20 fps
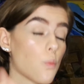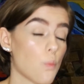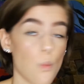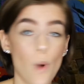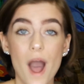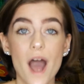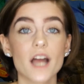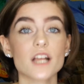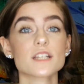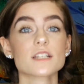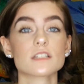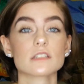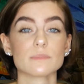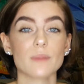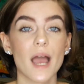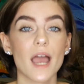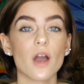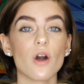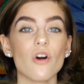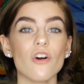washed
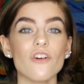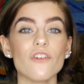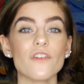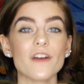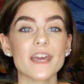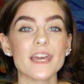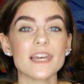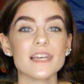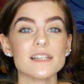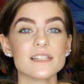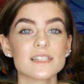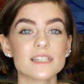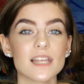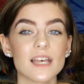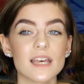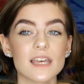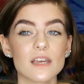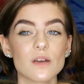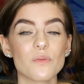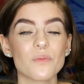my whole face,
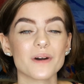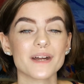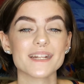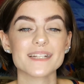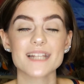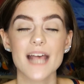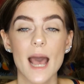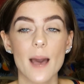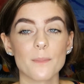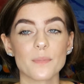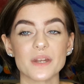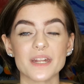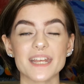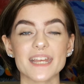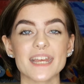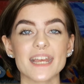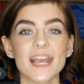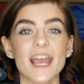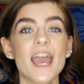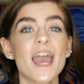like, what is
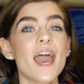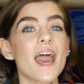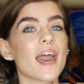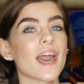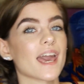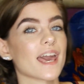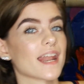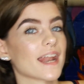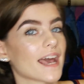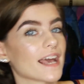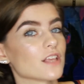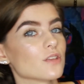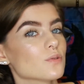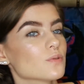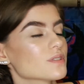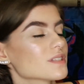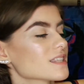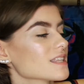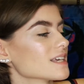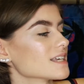happening? and I
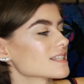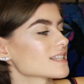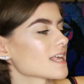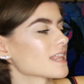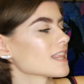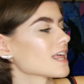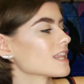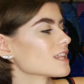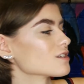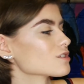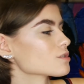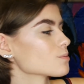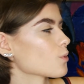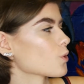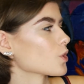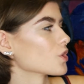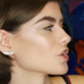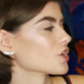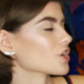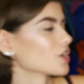use this and then there's
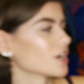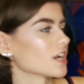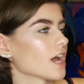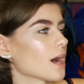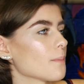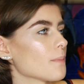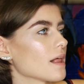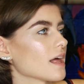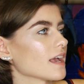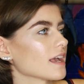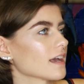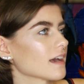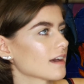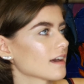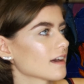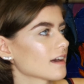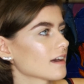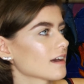more dirt and I'm like,